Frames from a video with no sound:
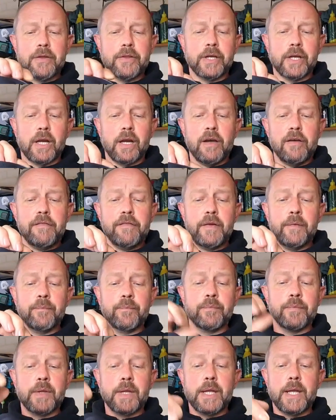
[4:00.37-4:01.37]
of the glove
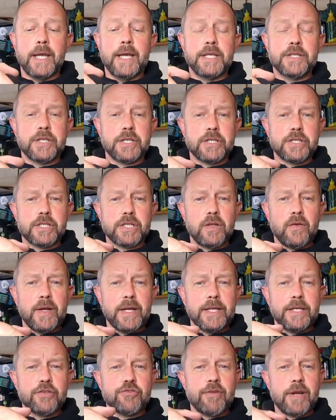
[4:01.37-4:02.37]
is
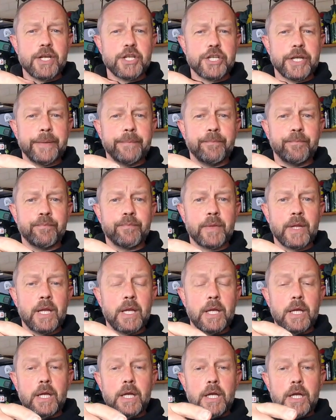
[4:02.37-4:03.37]
slightly stretchy,
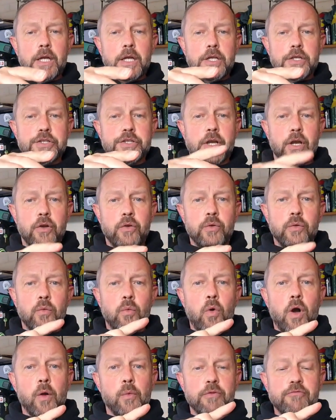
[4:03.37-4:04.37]
so
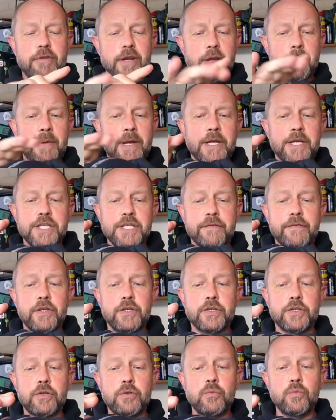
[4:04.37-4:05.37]
what I would recommend is if you
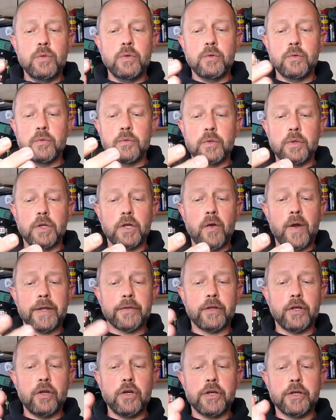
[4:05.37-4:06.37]
do like
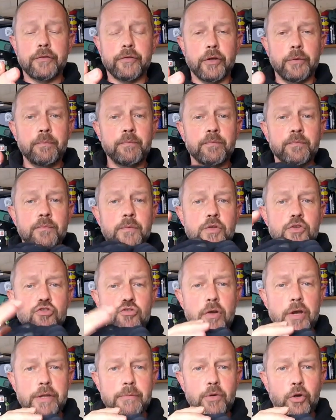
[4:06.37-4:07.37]
the look of them,
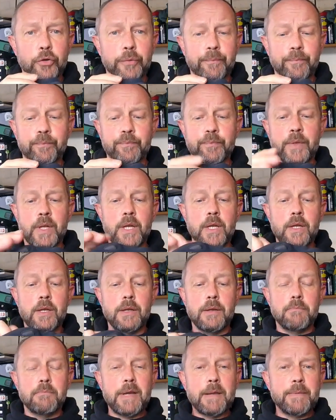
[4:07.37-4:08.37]
try them on.
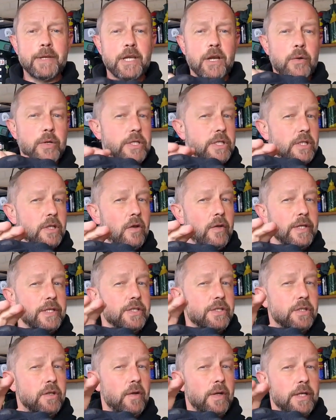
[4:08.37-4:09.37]
Maybe go a size
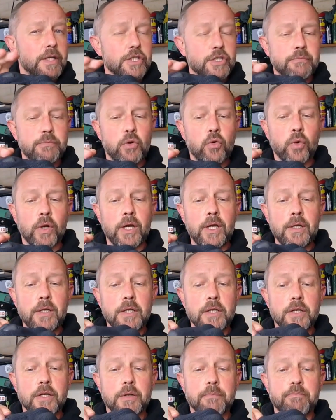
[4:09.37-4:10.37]
slightly smaller
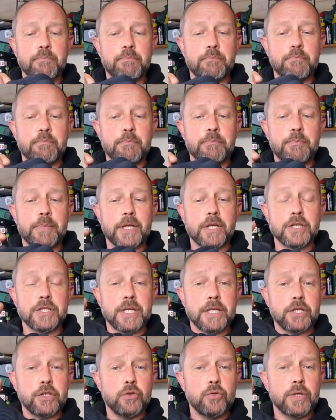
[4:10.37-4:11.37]
because
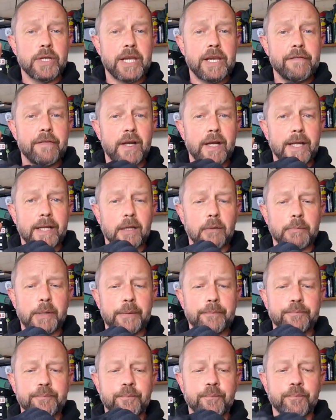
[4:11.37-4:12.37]
they do give a little bit.